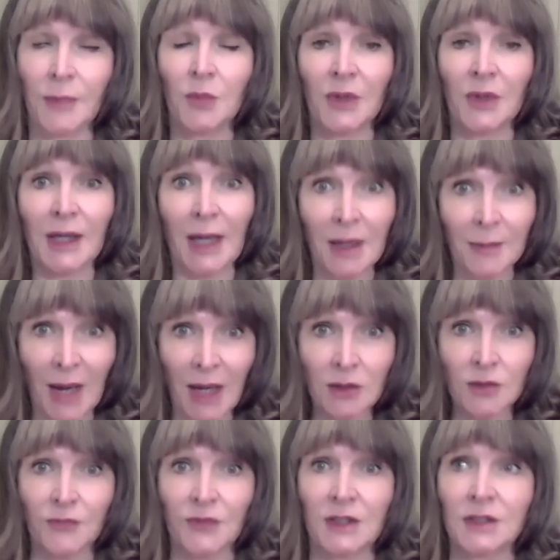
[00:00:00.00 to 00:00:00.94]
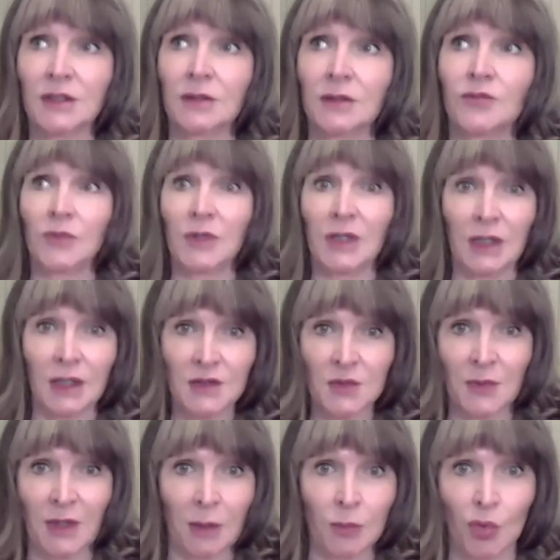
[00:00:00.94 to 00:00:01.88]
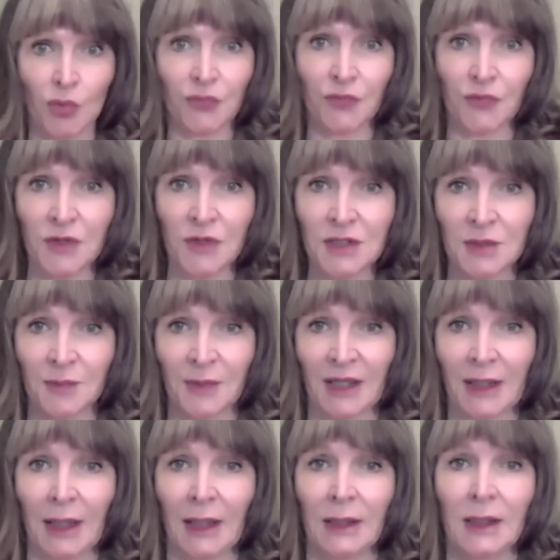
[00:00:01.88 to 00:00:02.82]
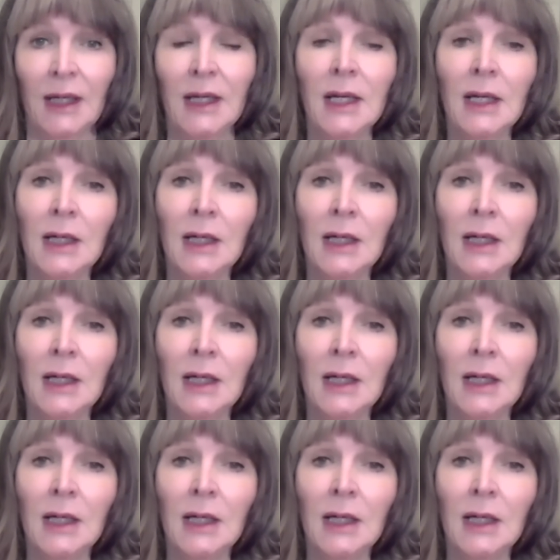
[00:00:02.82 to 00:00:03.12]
and we came out of it realized we have more freedom again,